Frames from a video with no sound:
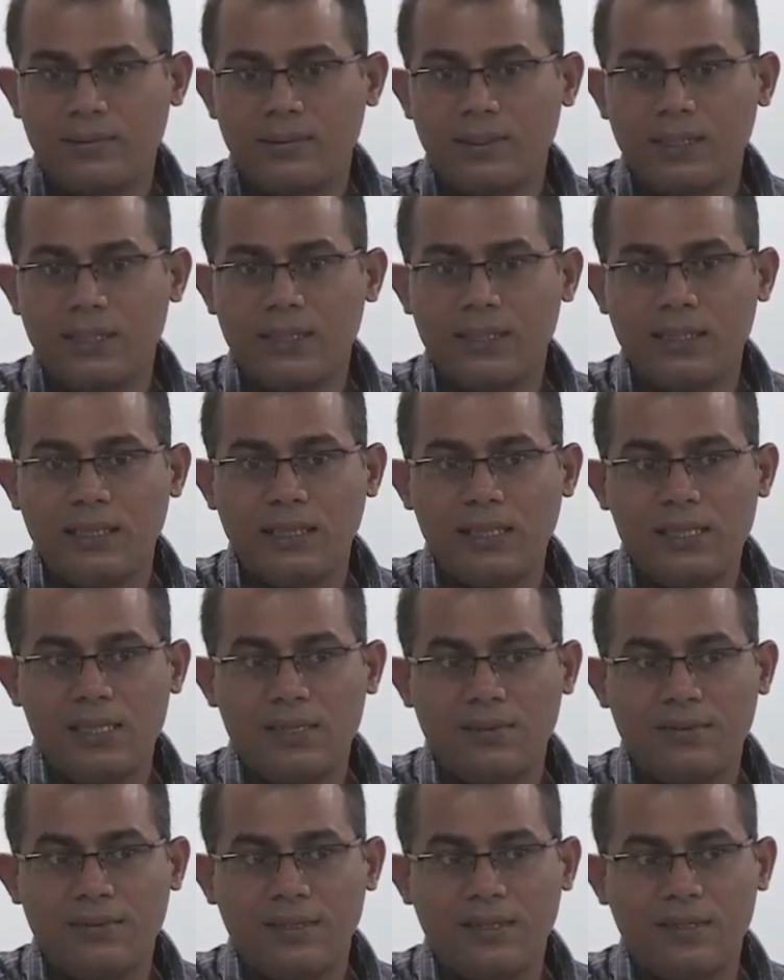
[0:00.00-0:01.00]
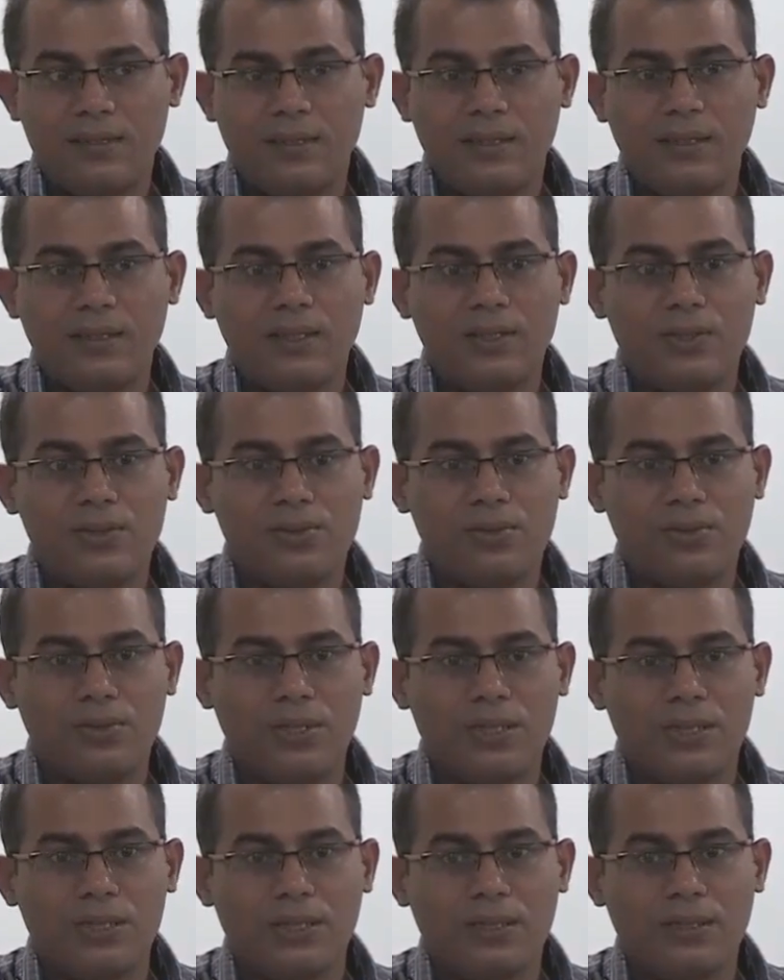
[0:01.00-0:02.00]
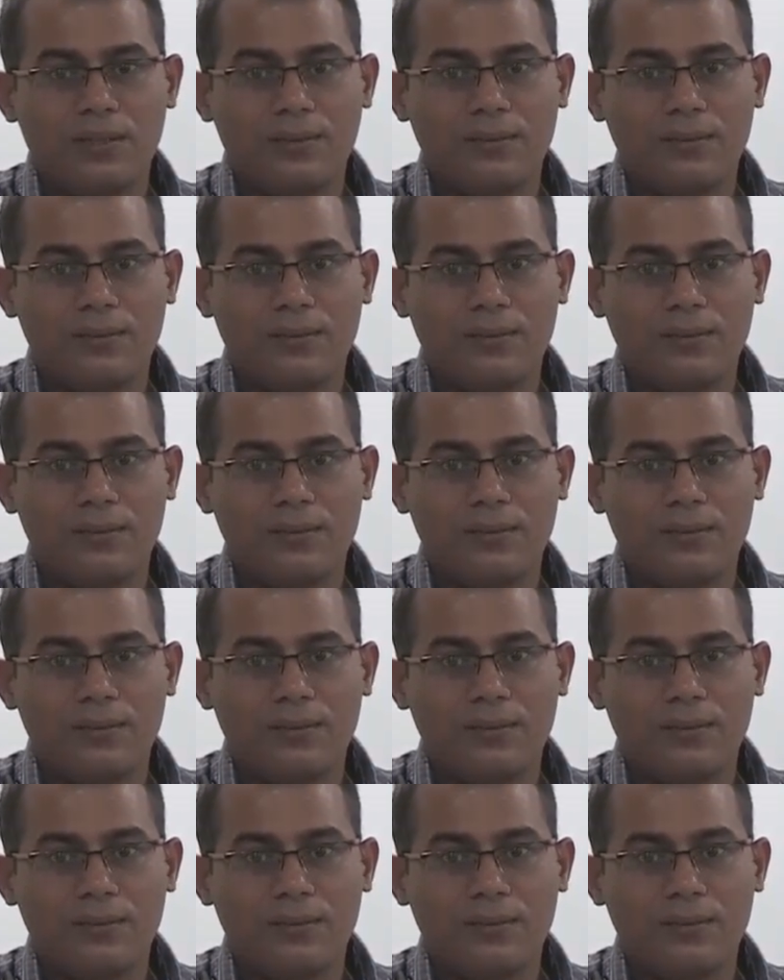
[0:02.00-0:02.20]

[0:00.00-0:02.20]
is there any difference in these two questions?